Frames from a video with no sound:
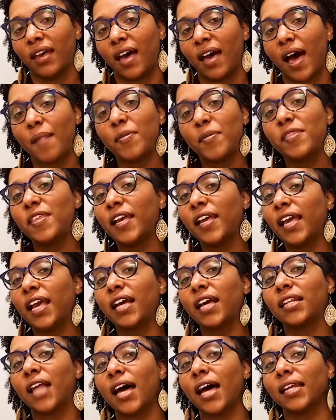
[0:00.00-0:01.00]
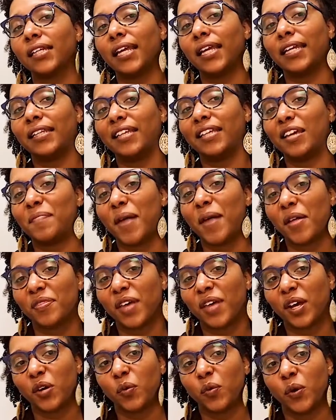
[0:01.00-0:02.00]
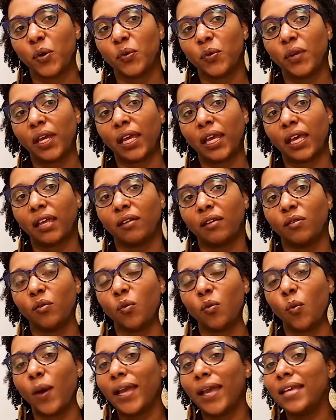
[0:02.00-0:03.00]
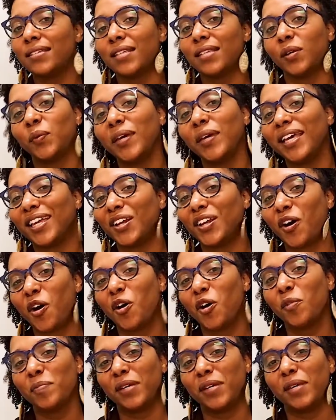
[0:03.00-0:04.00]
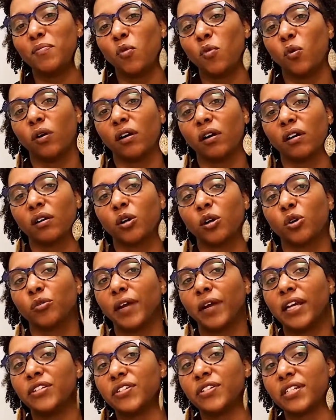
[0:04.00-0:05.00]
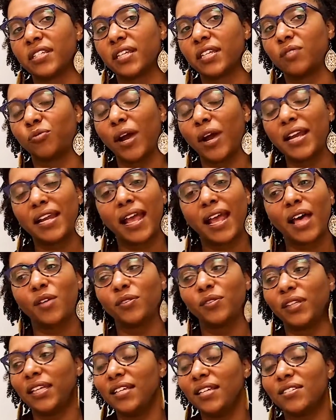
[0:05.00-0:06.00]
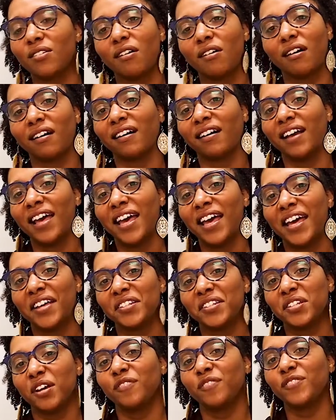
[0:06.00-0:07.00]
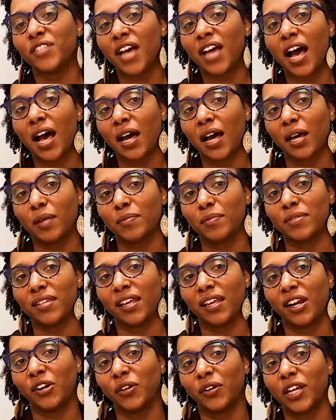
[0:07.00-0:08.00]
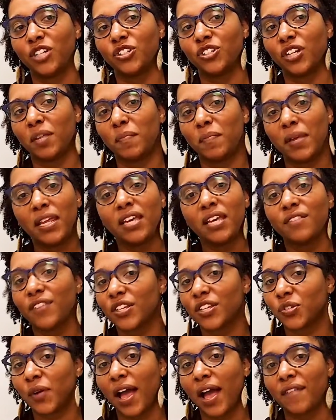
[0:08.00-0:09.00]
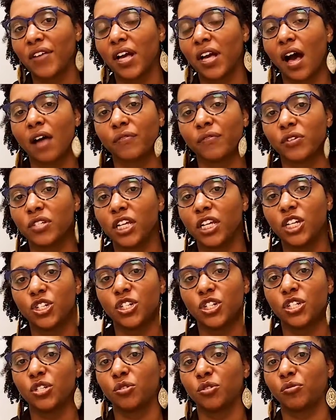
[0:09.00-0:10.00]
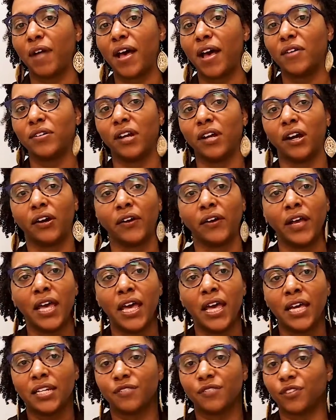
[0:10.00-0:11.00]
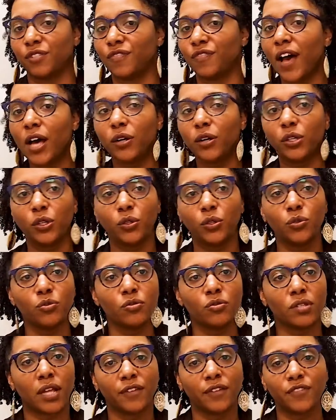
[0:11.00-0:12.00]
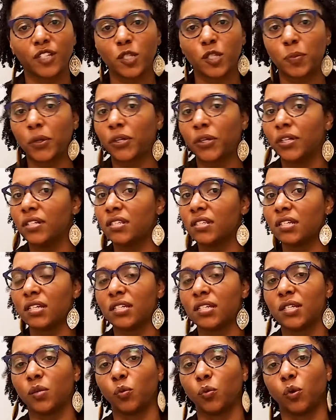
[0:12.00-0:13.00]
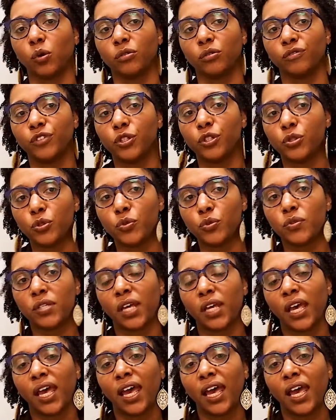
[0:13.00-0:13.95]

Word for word: I've been thinking a lot lately about that quote and ways that we can all be more courageous. And right now, these are tough times in our nation, and many of us are having conversations around our different values, life experiences, and worldviews.